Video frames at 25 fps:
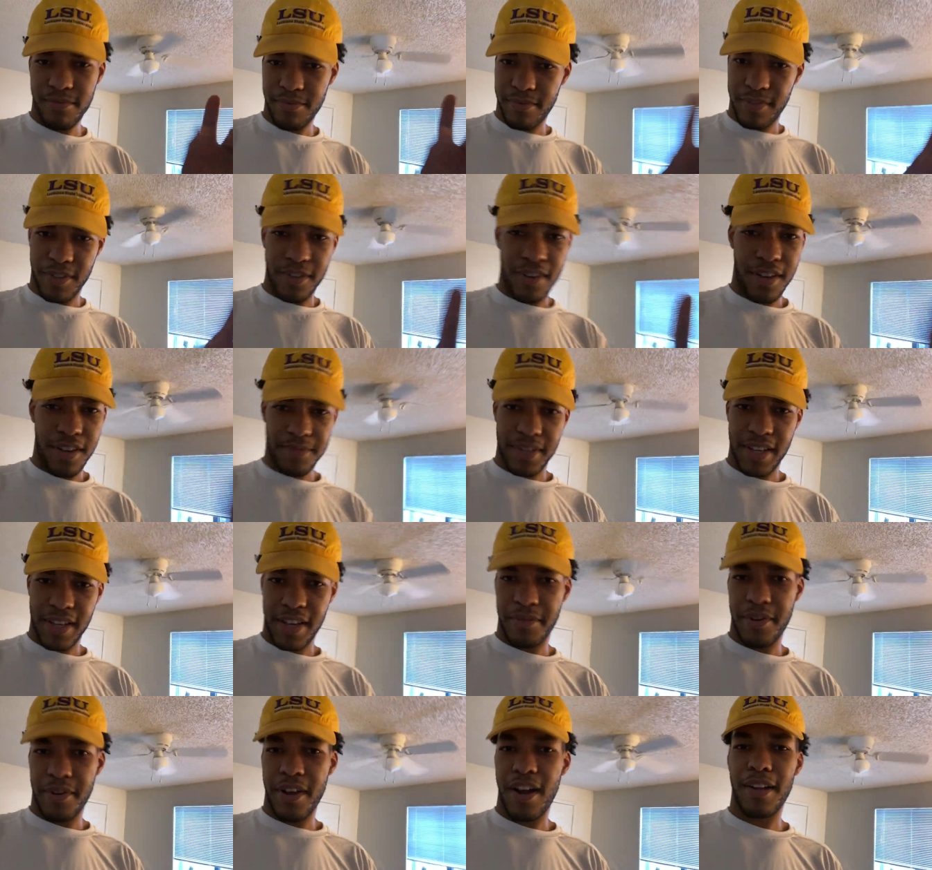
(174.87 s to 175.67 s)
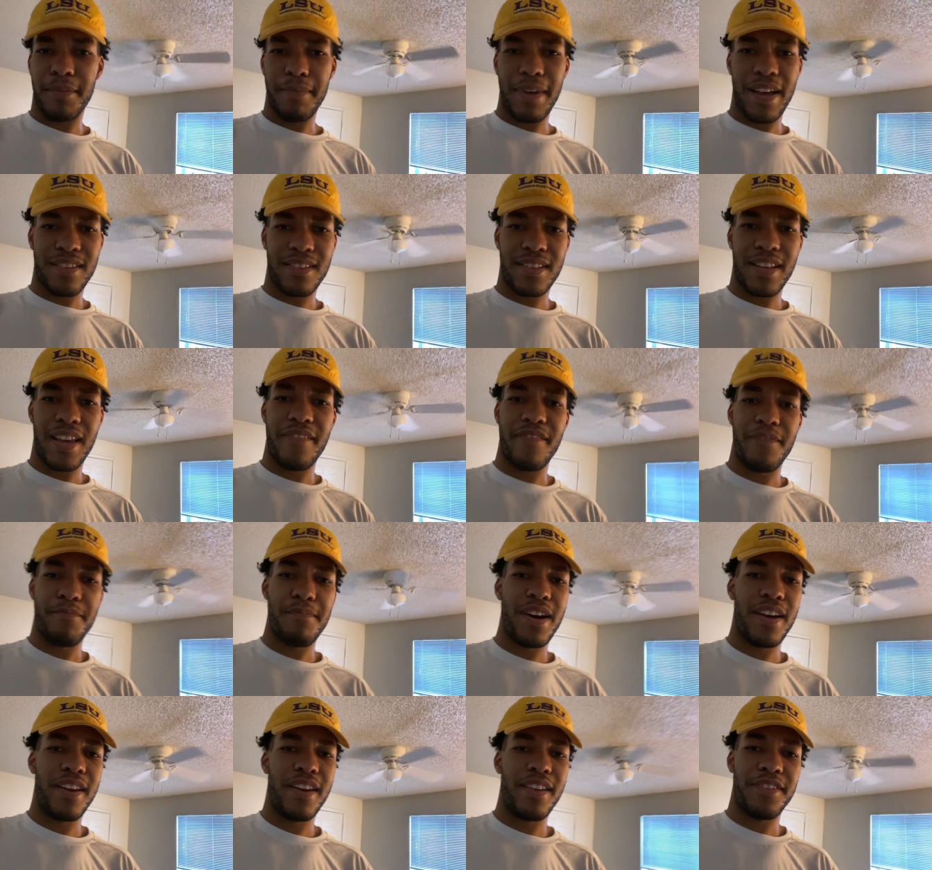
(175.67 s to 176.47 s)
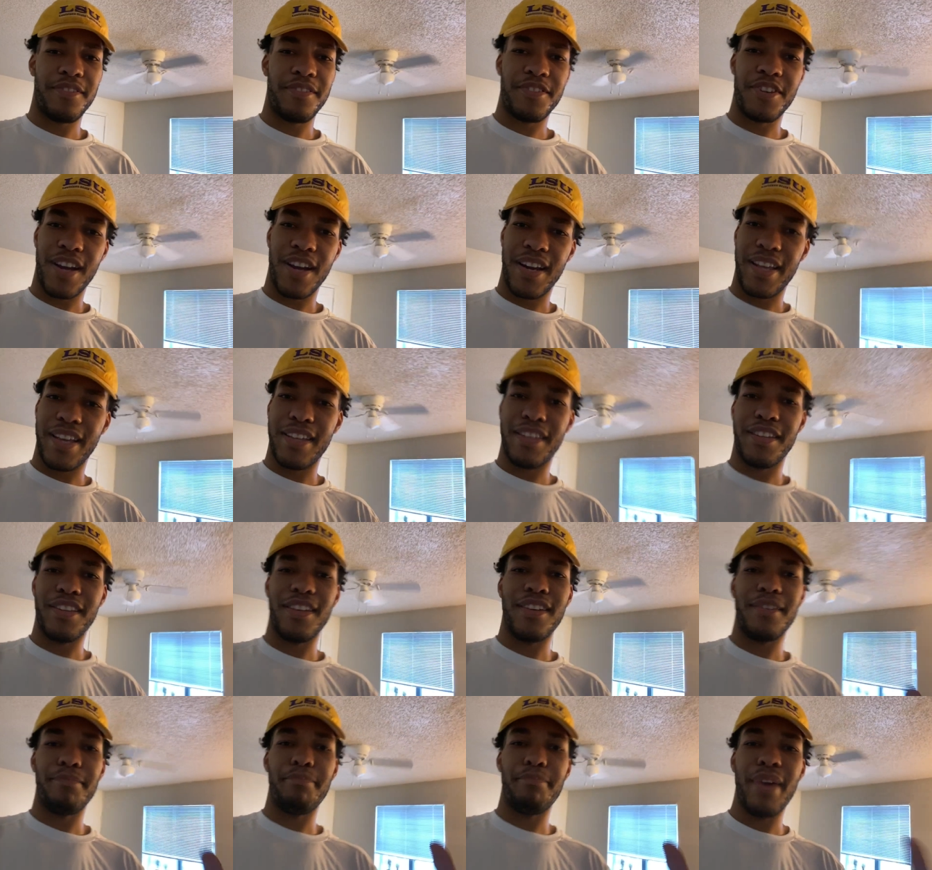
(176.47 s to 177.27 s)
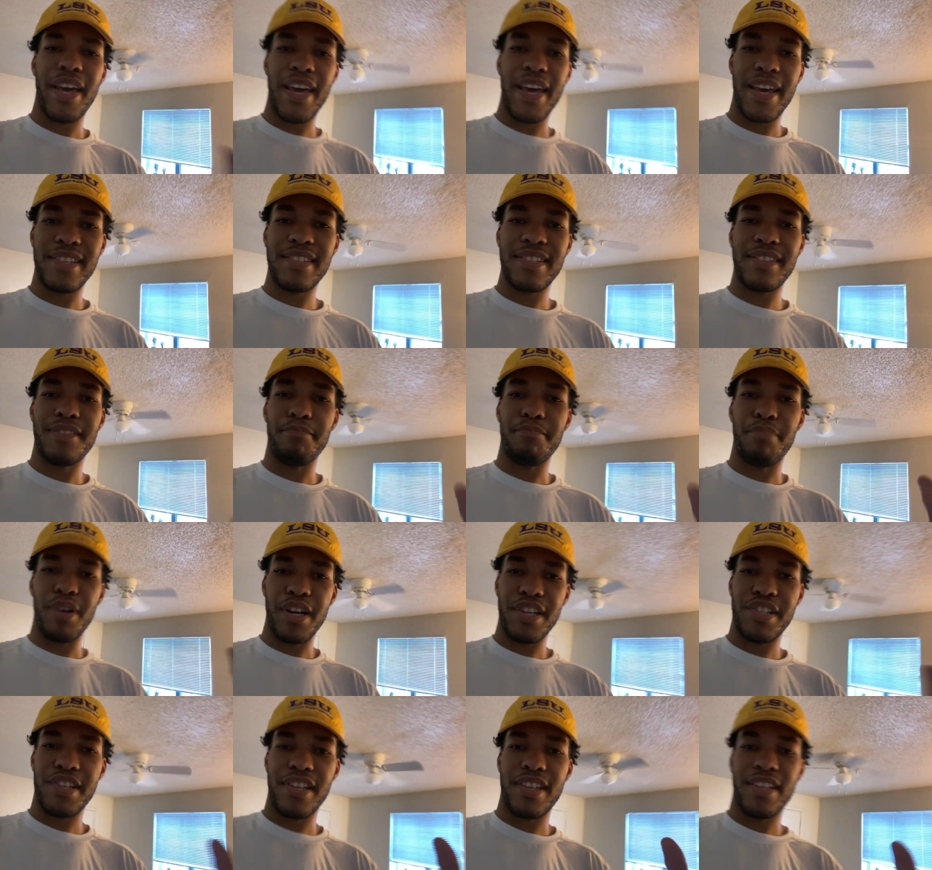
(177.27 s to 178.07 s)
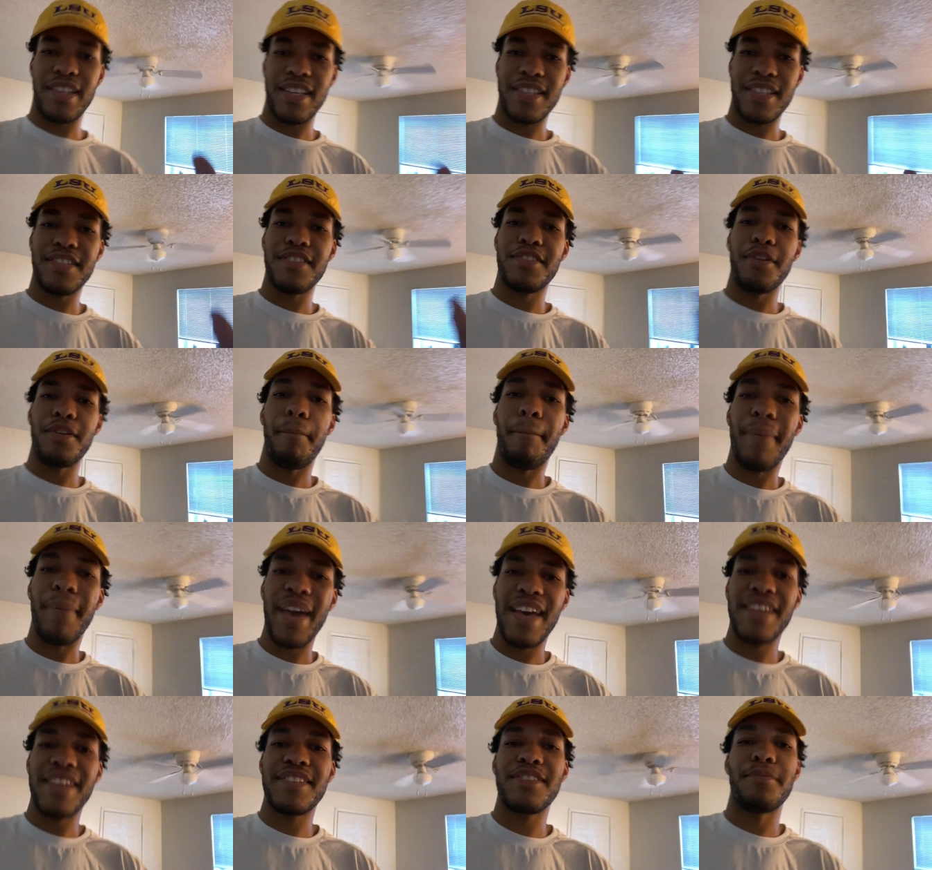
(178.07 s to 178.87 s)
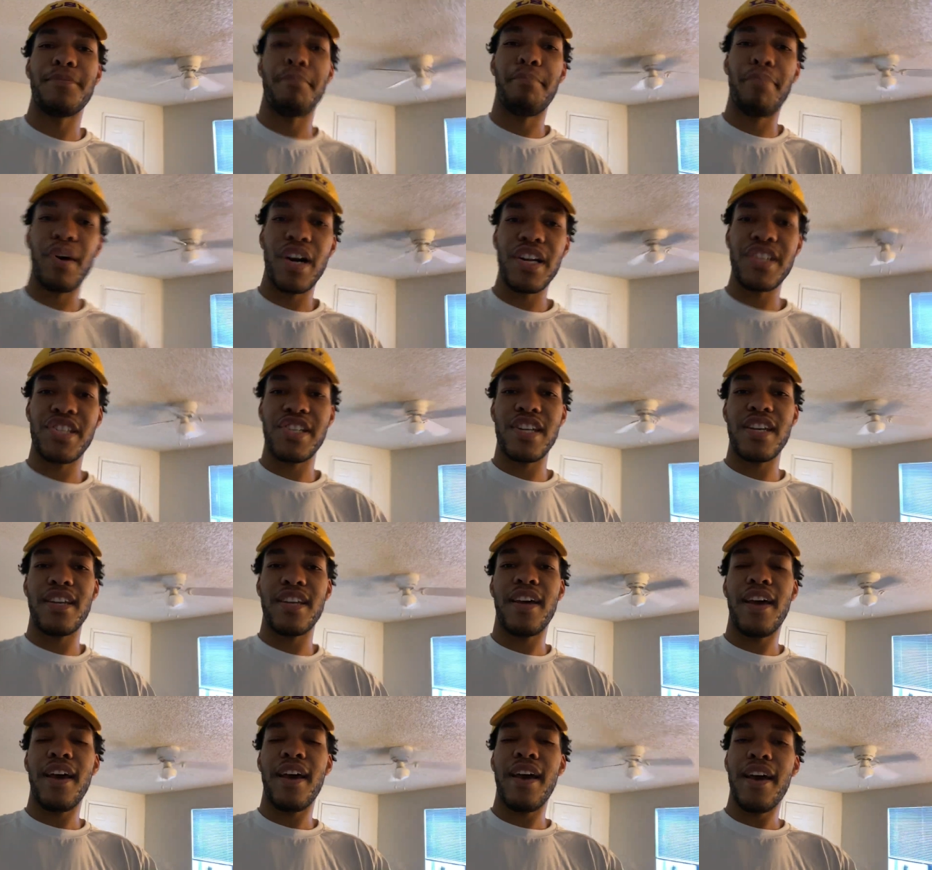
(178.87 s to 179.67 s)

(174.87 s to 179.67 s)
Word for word: You know what I'm saying? We all about saving money. You're trying to get the best budget. This is the best budget